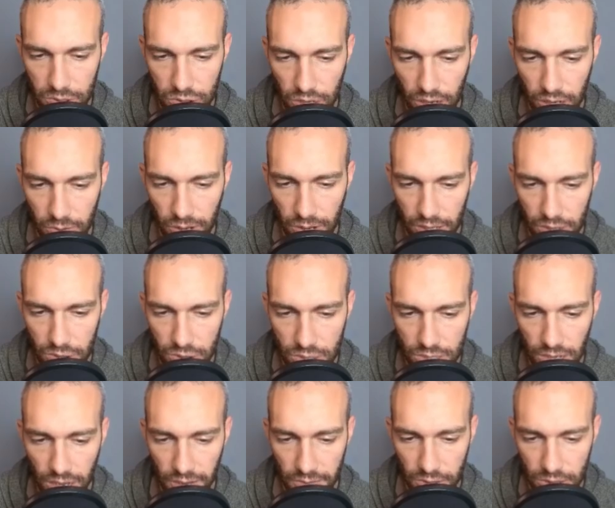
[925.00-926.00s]
I'd rather just
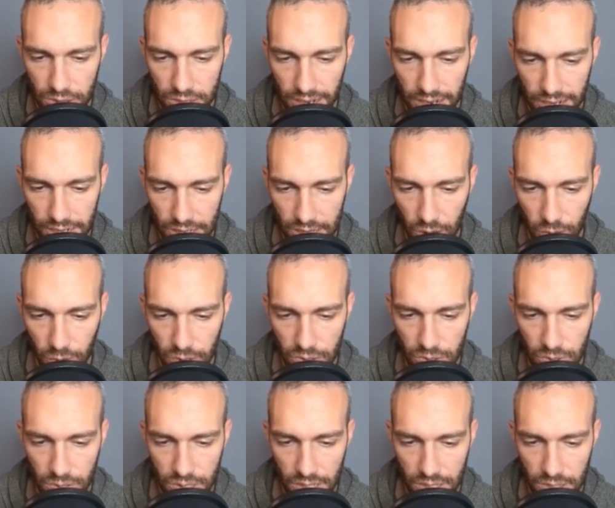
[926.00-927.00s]
have their attack lowered
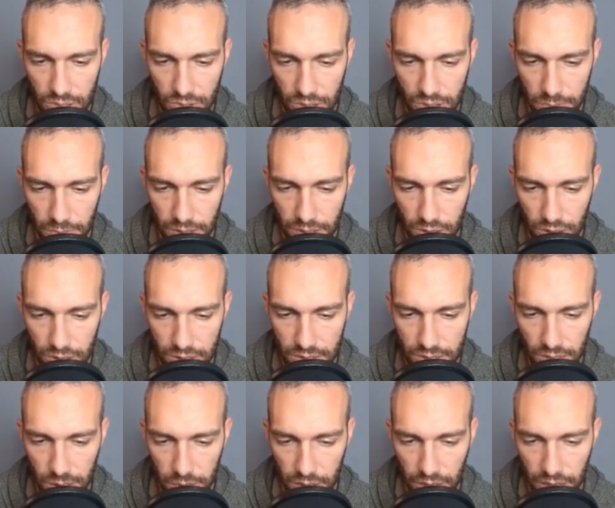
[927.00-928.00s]
so it doesn't do as much on
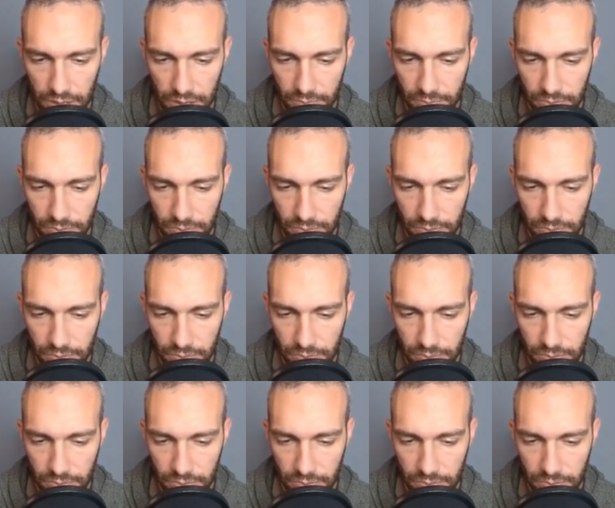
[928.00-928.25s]
Sableye.